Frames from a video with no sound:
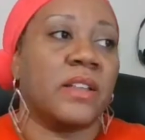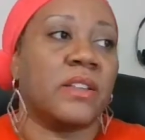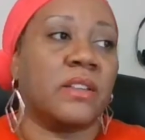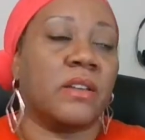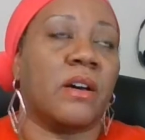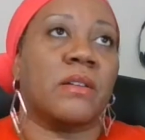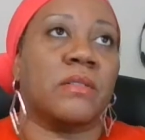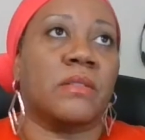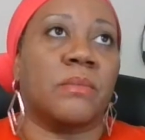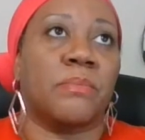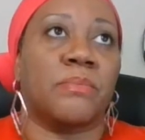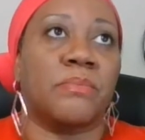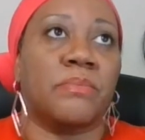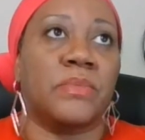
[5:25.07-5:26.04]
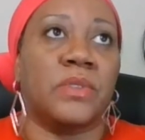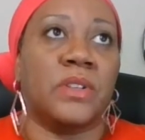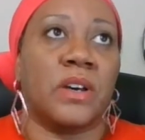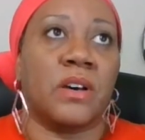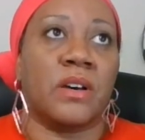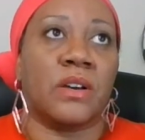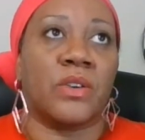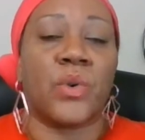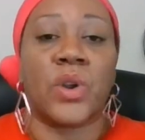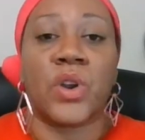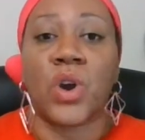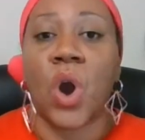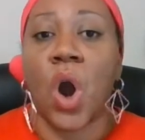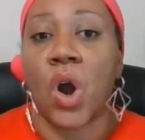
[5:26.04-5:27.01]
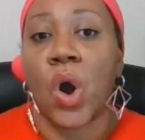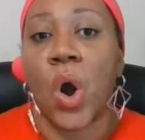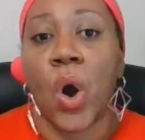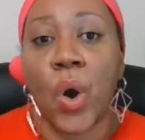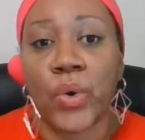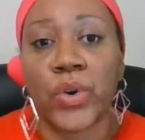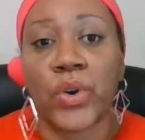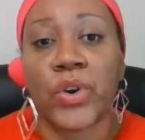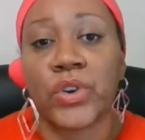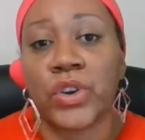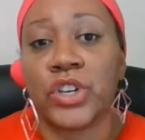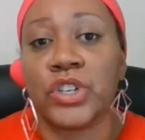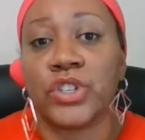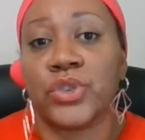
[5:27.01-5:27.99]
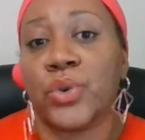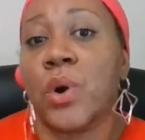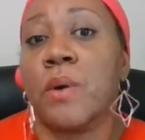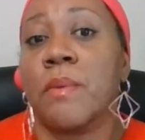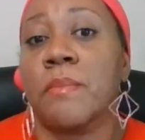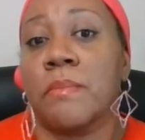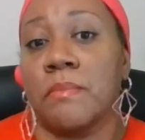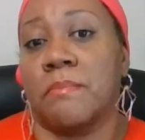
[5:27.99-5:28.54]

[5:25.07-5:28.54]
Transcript: The credit card holder, the issuer,